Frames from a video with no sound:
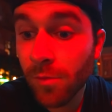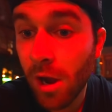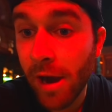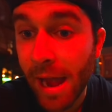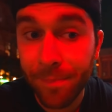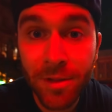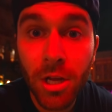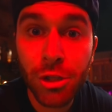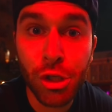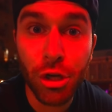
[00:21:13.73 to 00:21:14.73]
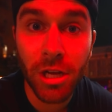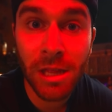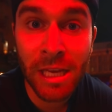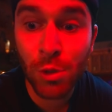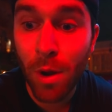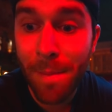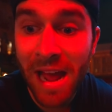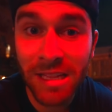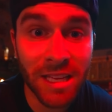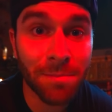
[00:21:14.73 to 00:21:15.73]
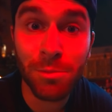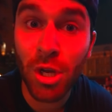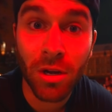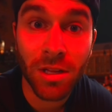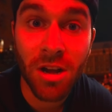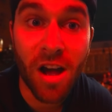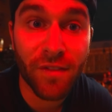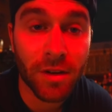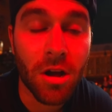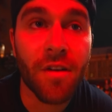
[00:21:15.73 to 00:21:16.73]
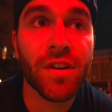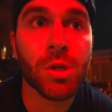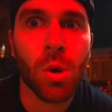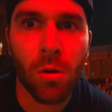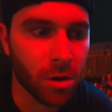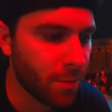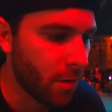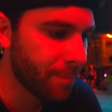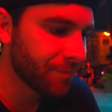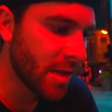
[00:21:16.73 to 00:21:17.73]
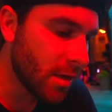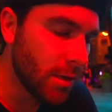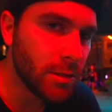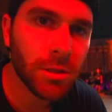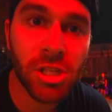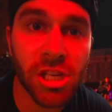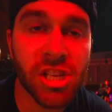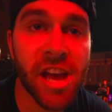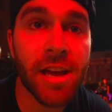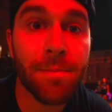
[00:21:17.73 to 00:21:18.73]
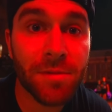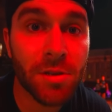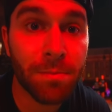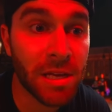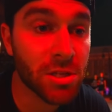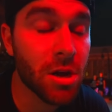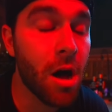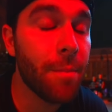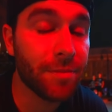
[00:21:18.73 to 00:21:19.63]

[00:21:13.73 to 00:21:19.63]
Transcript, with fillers: All right, 2 good things, 1 bad thing. Don't get the coffin. Coffin is horrible. Cheesecake, pizza skull,